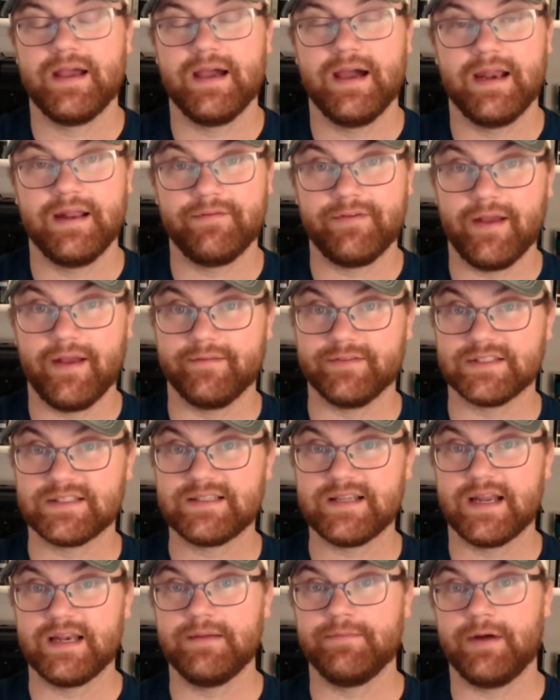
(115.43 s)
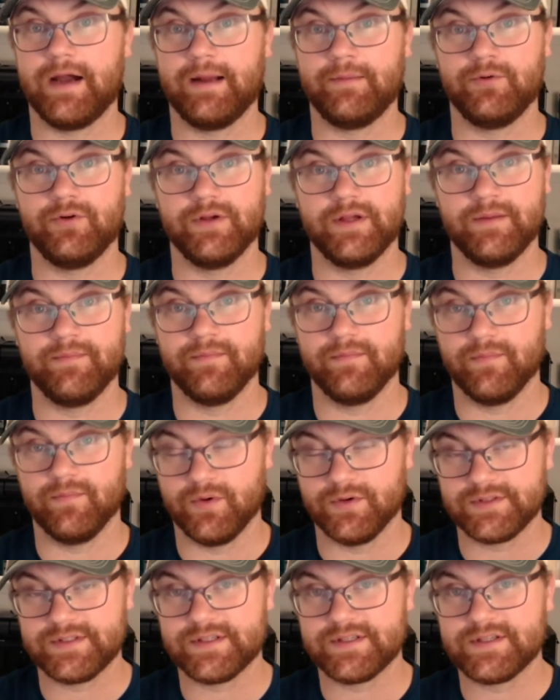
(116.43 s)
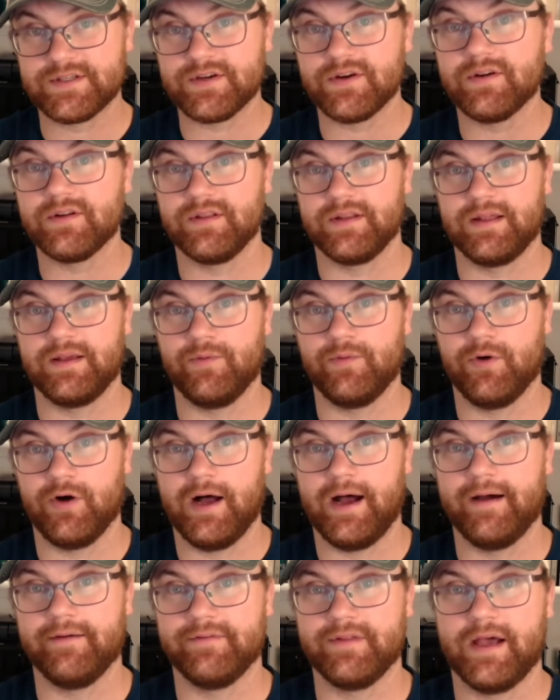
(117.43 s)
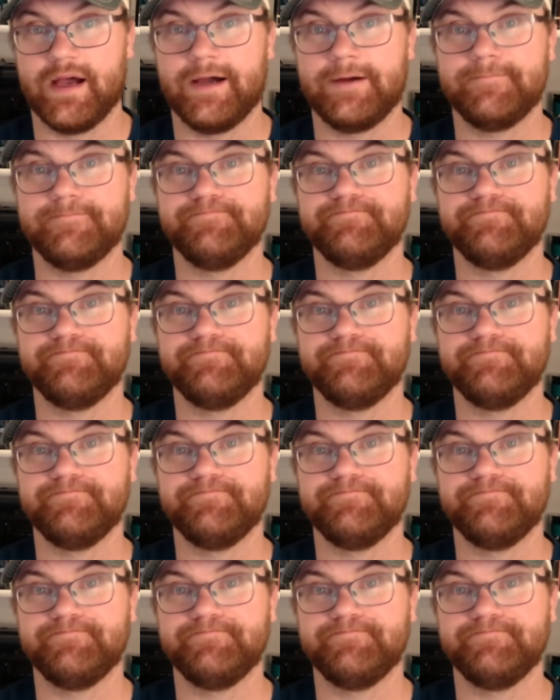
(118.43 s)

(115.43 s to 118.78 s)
And if you have a study Bible, it most certainly will have that.